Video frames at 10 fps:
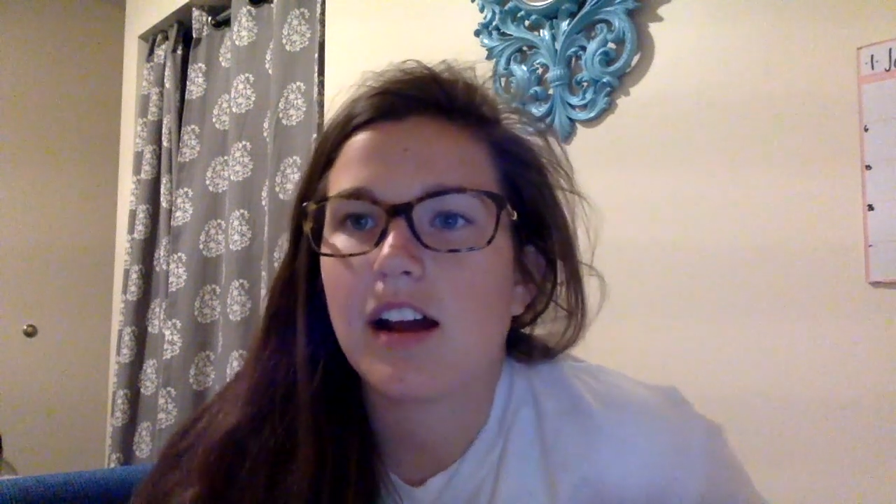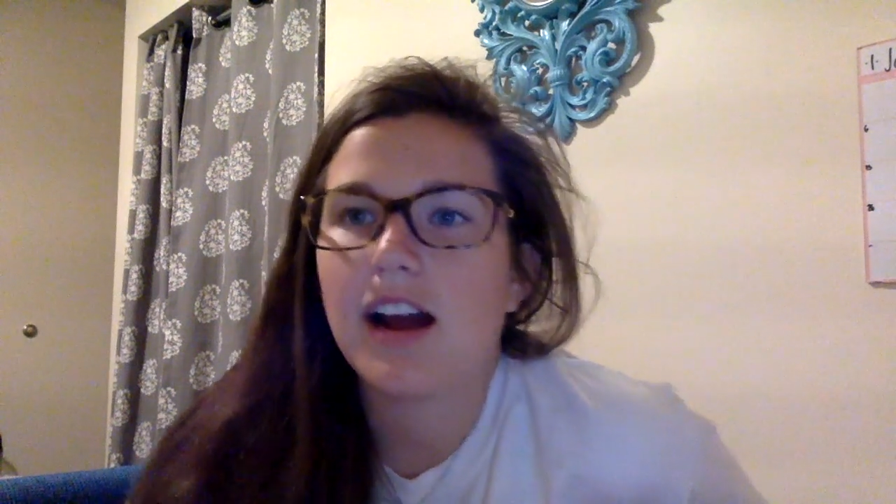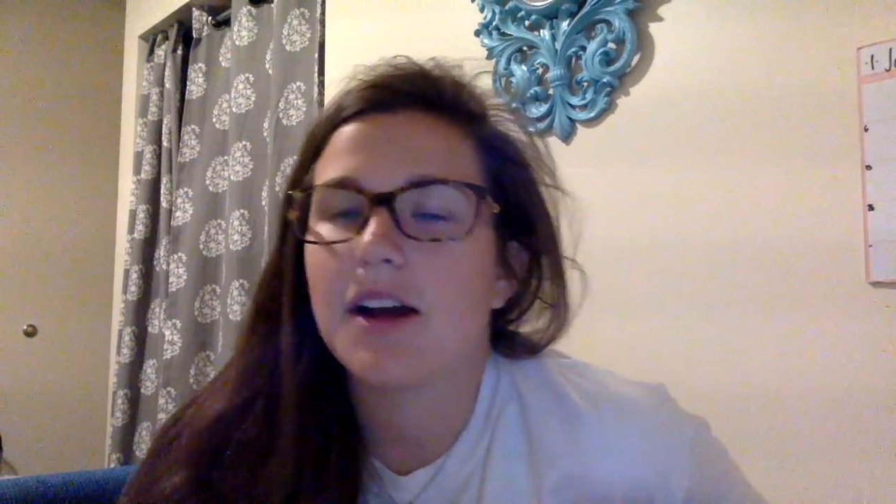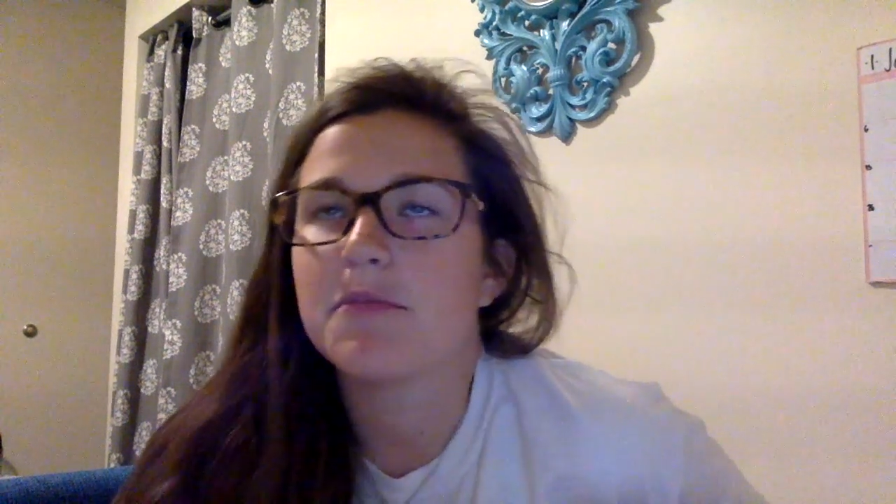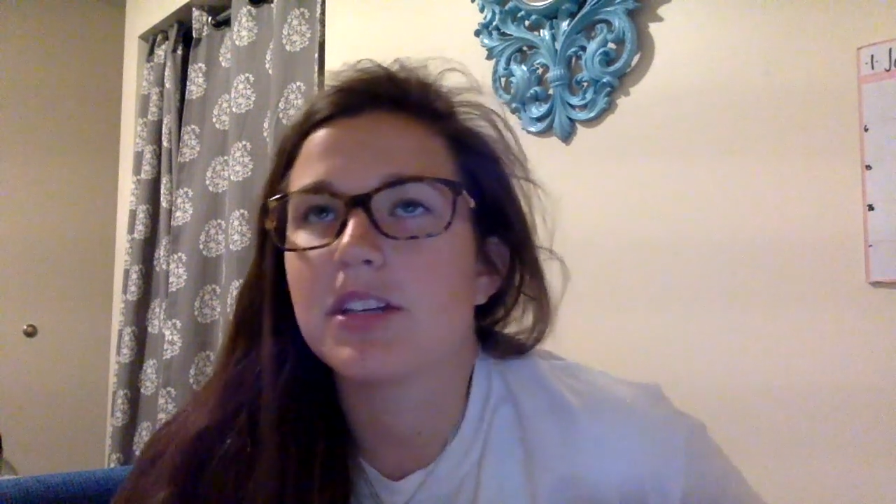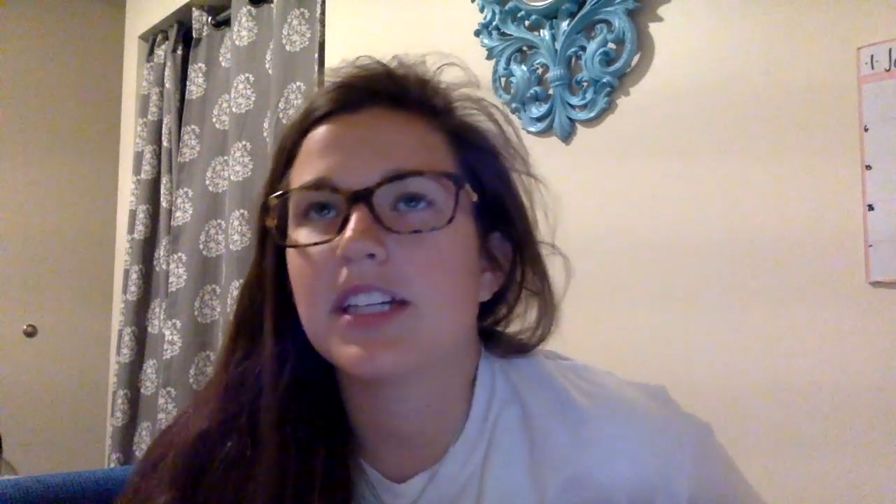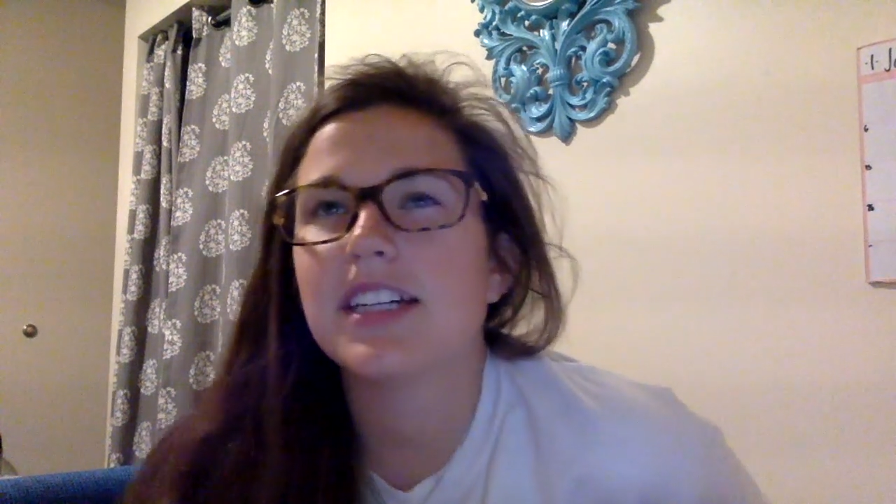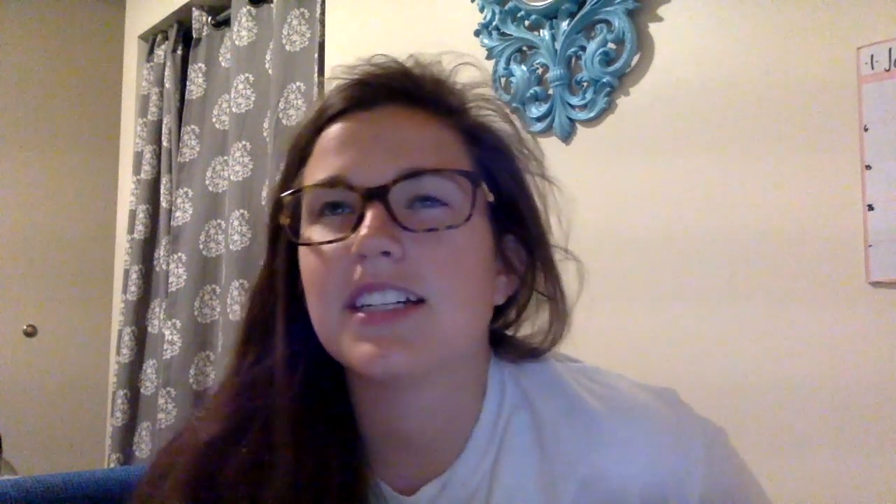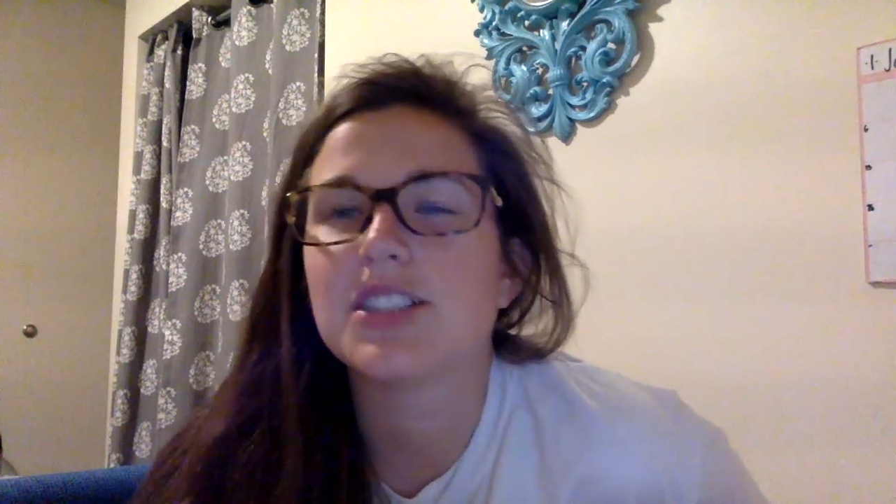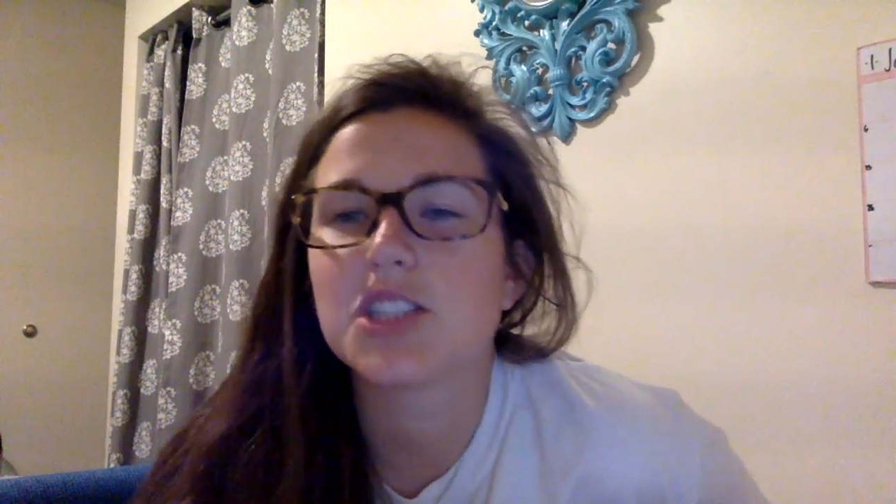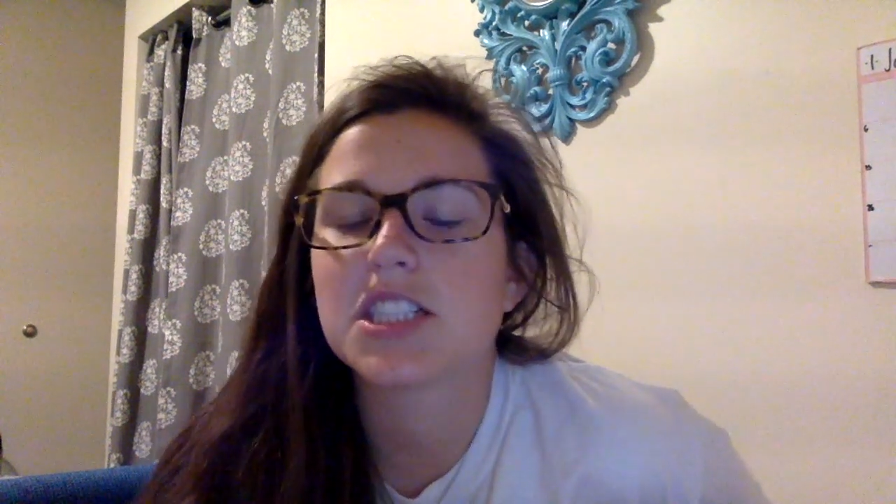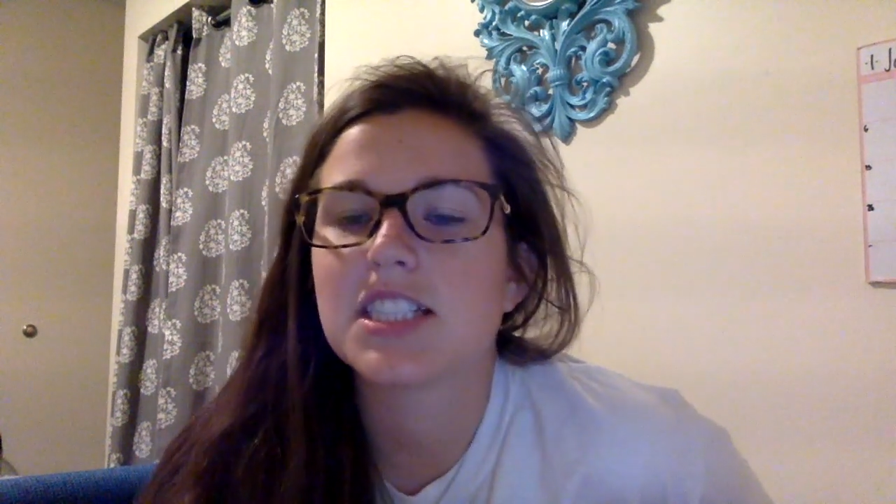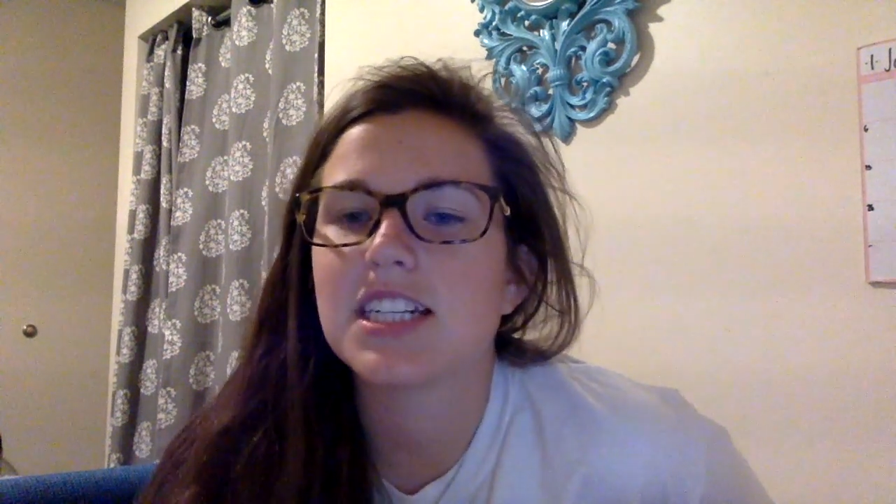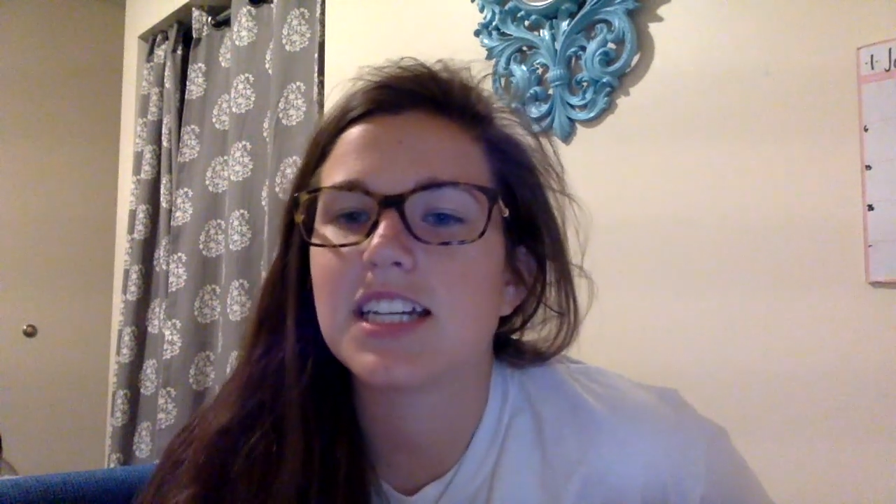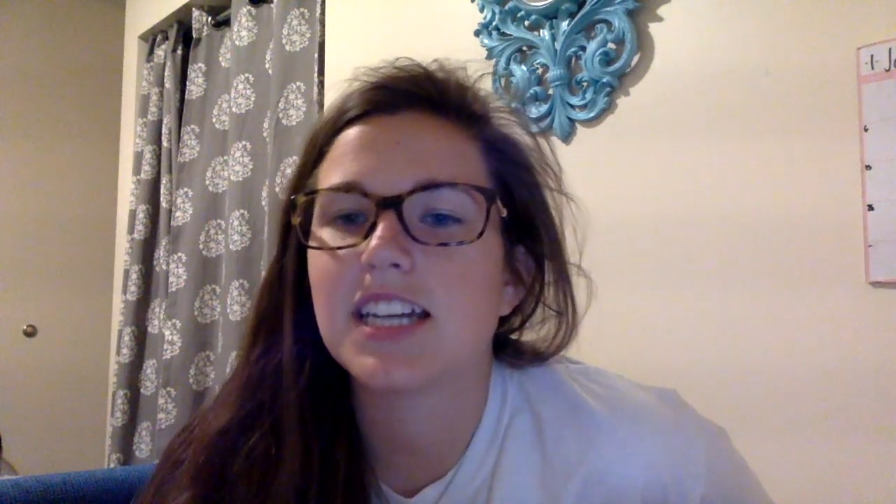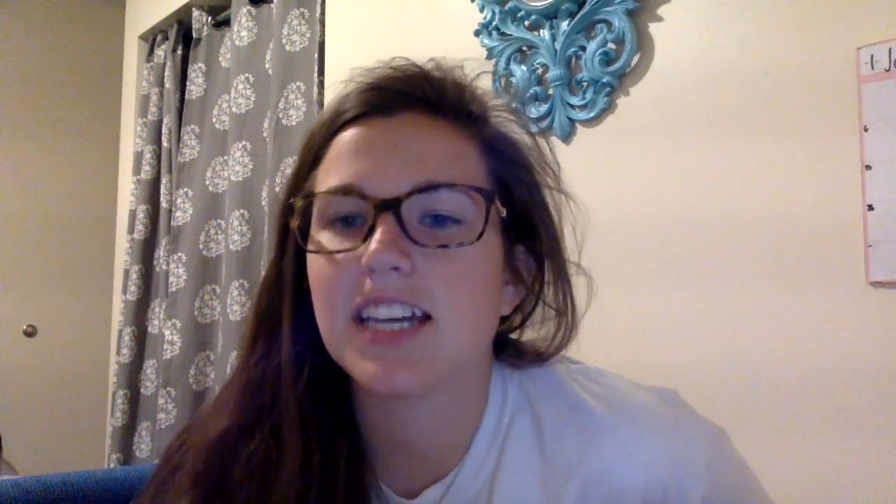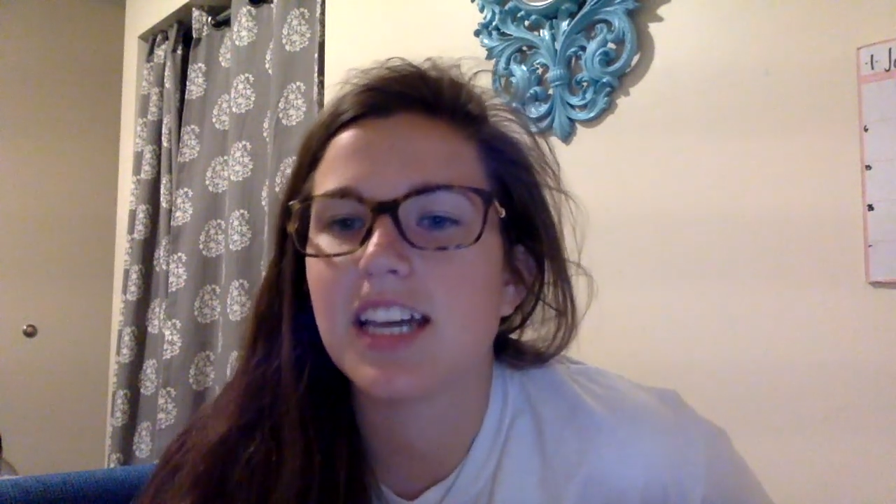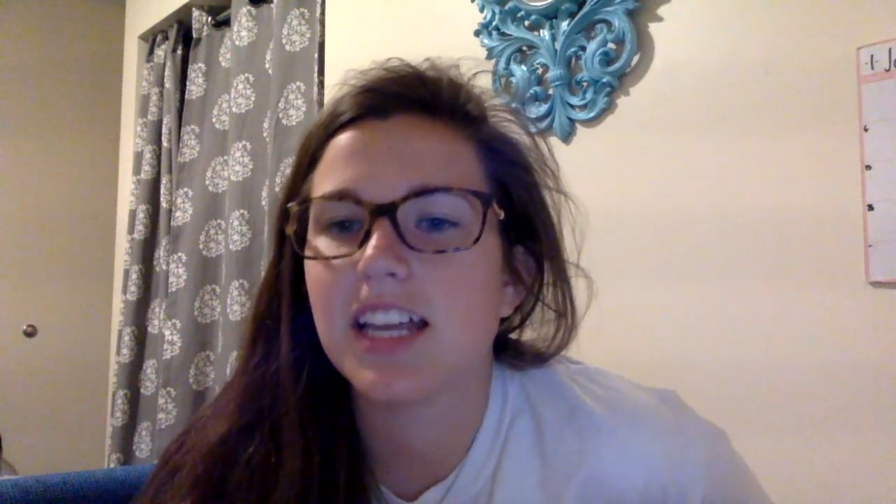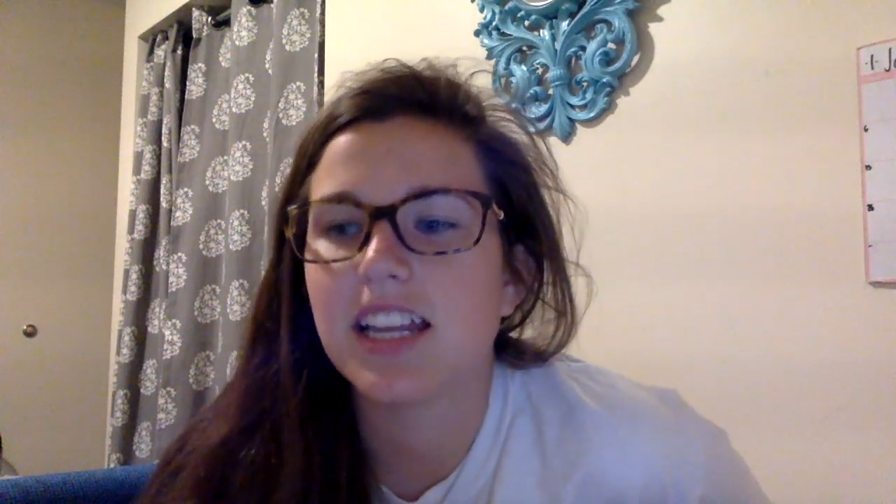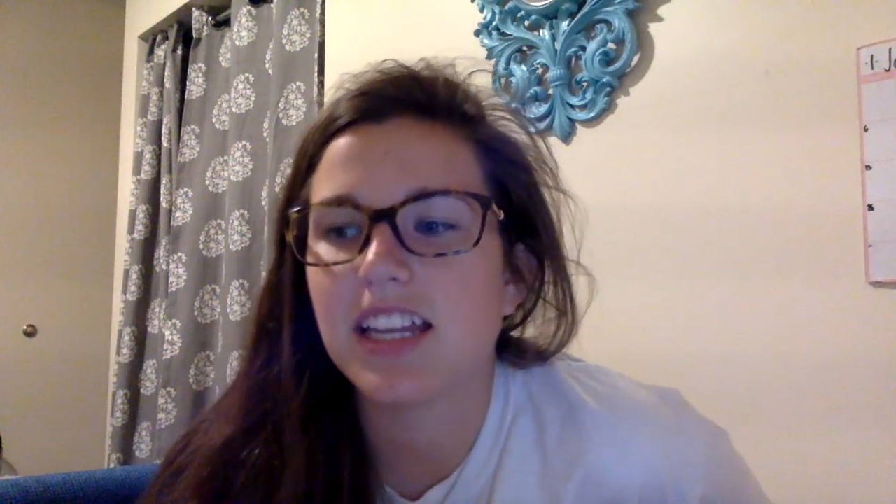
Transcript: I'm really interested in